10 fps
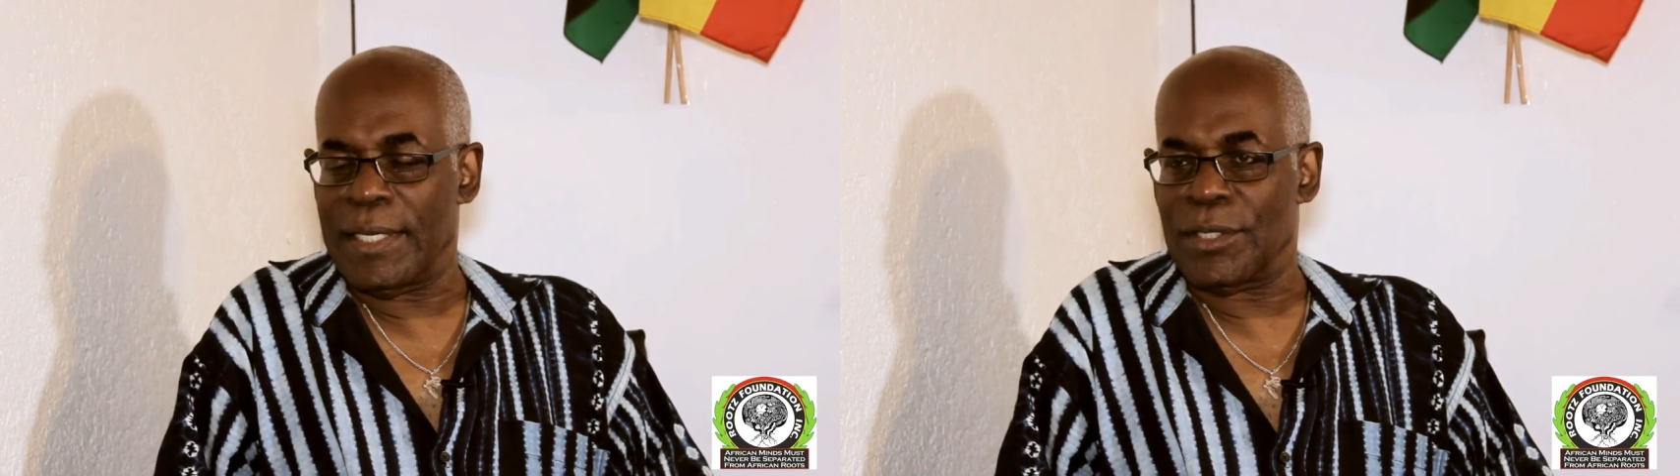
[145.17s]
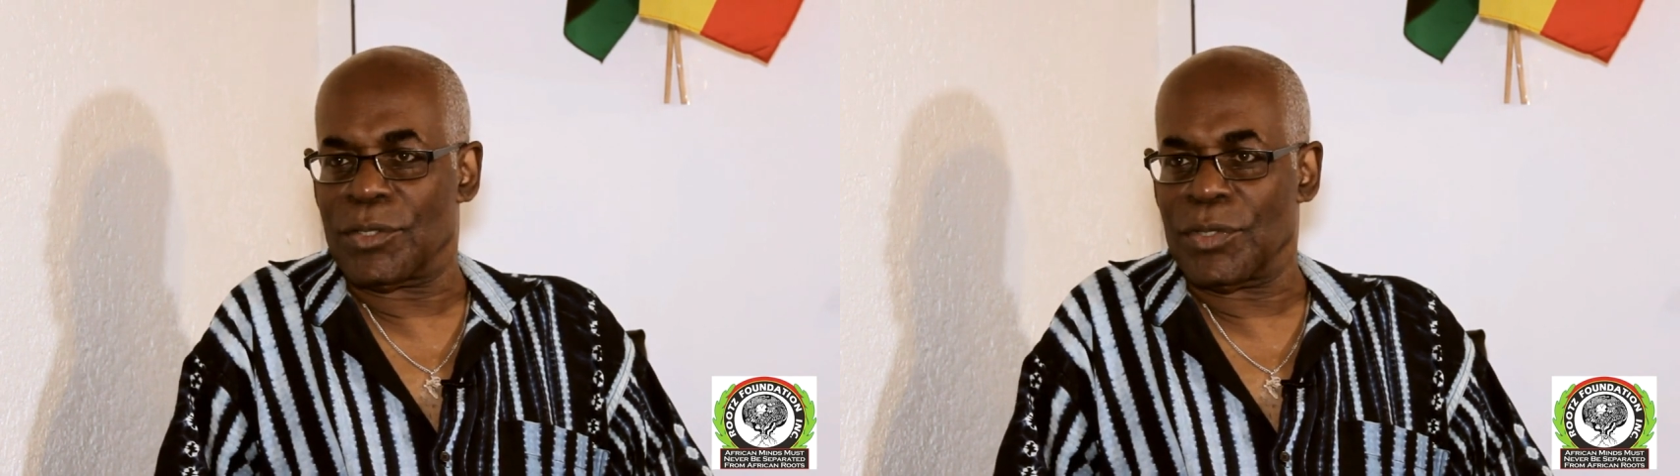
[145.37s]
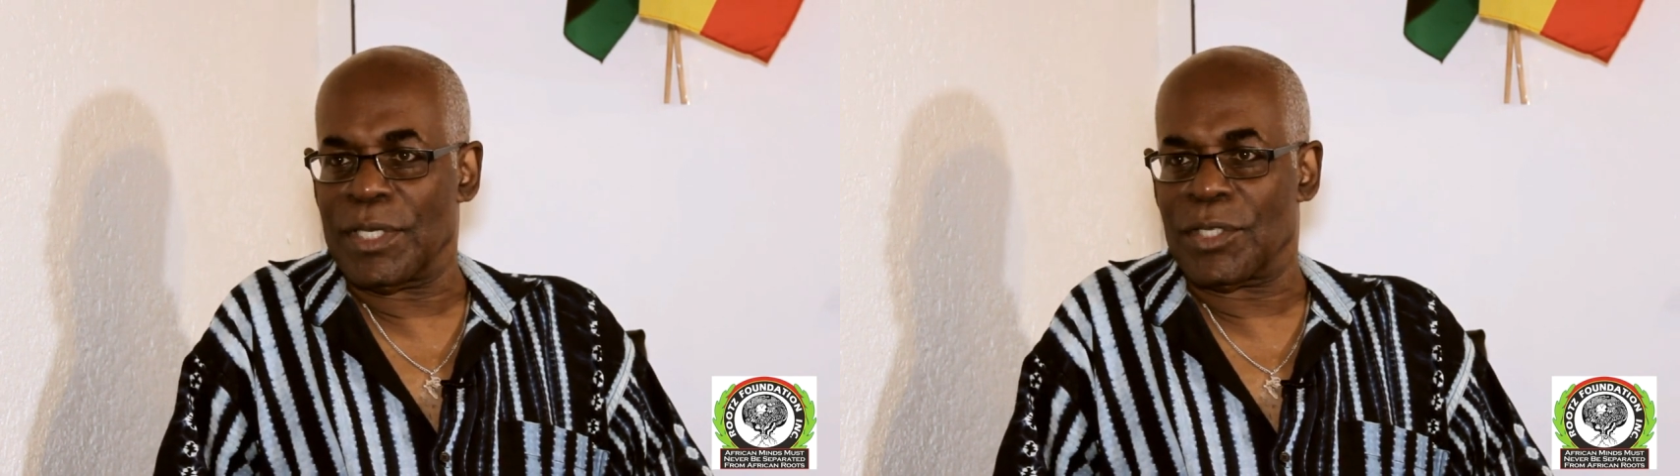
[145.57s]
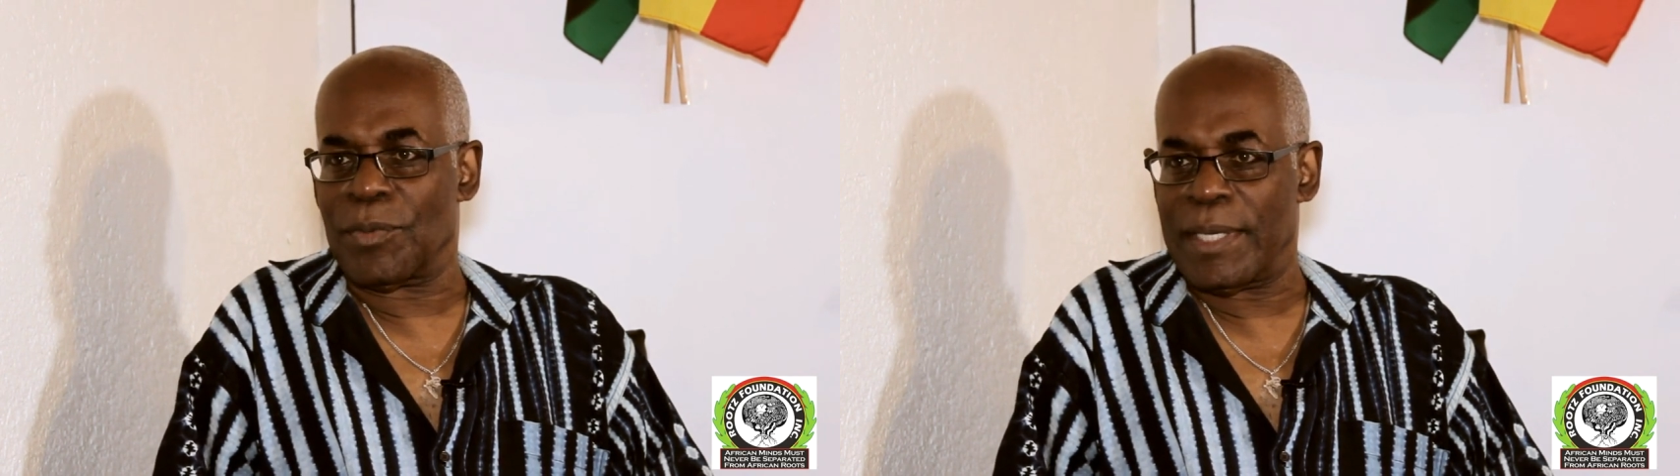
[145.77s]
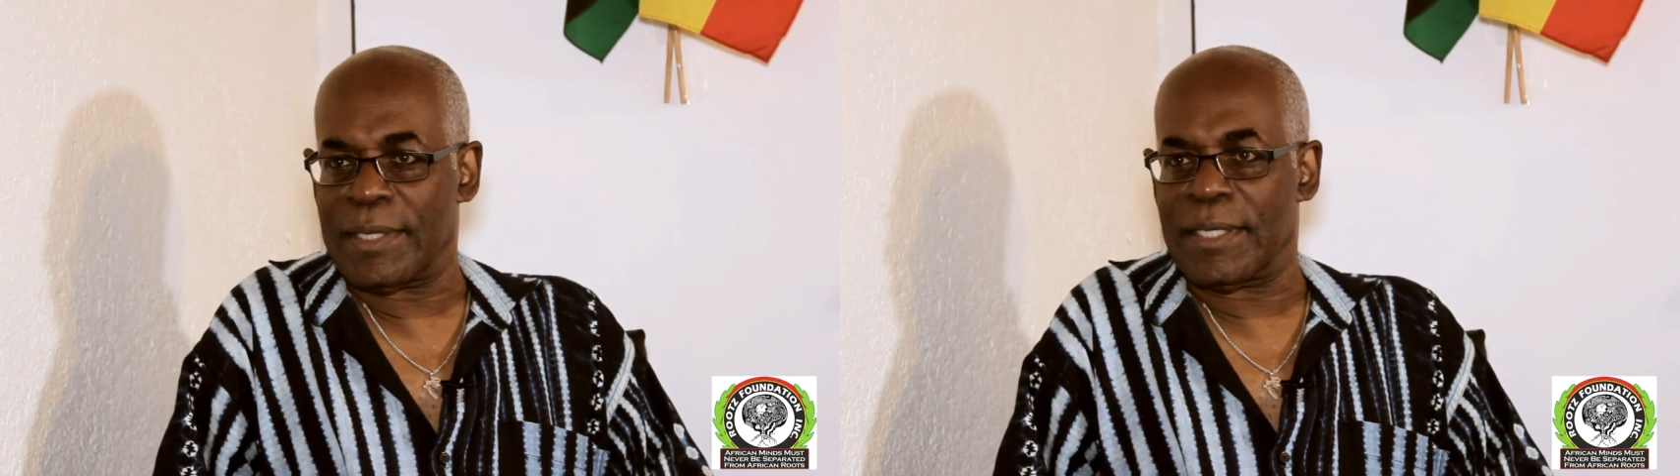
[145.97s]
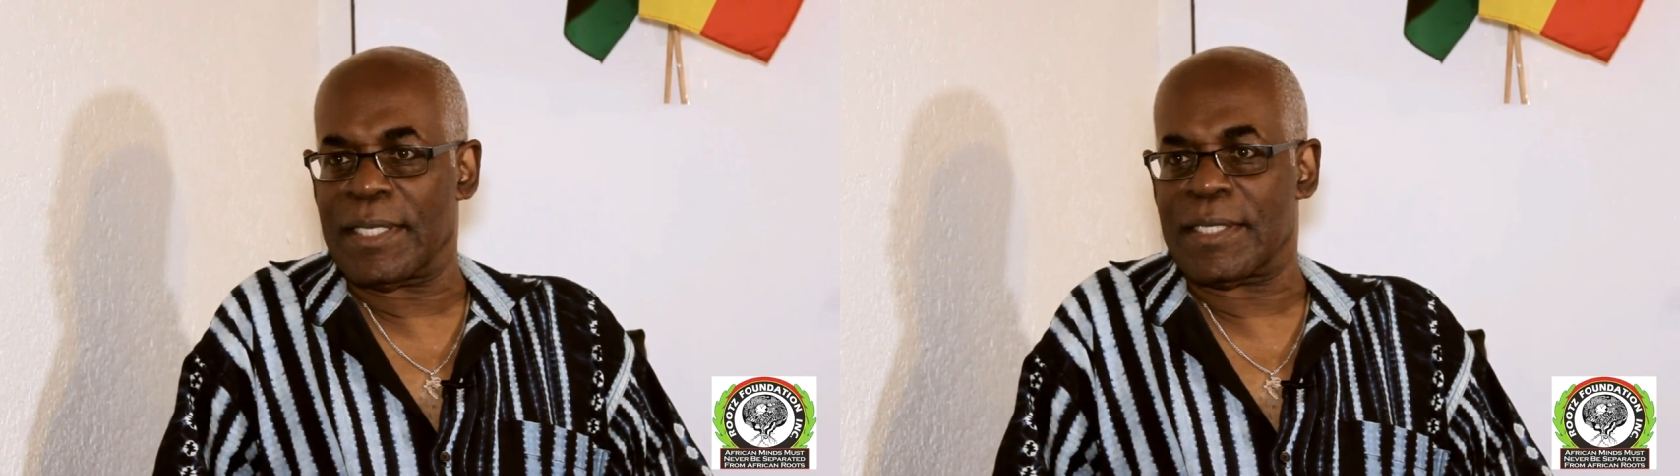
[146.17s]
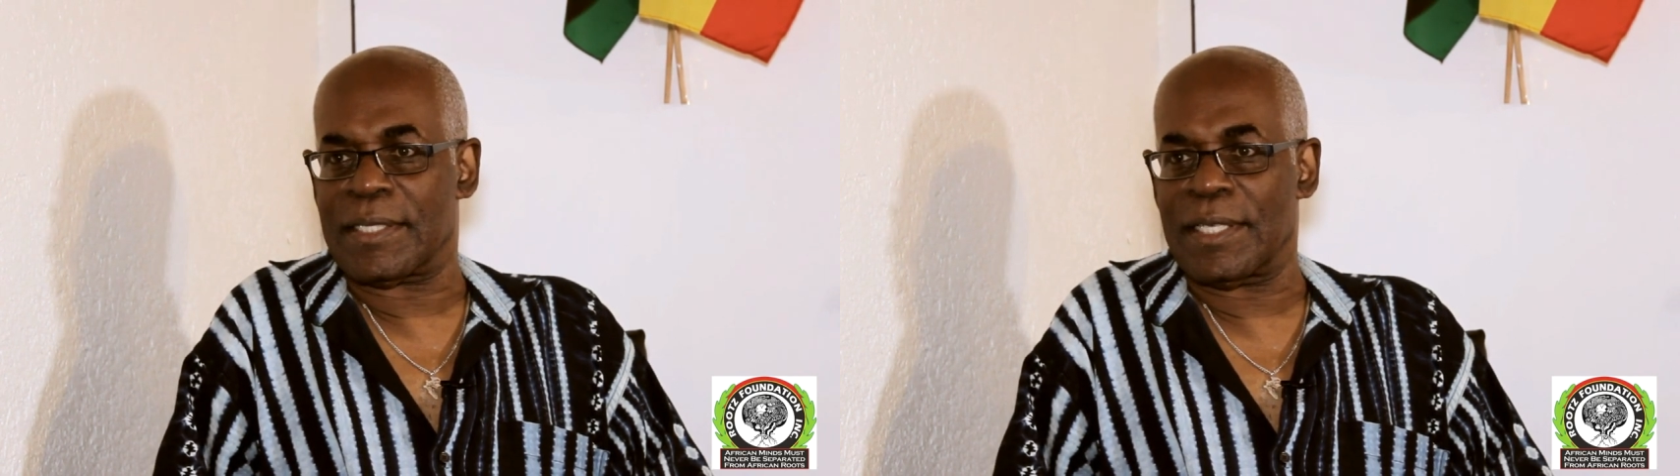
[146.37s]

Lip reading: into the 20th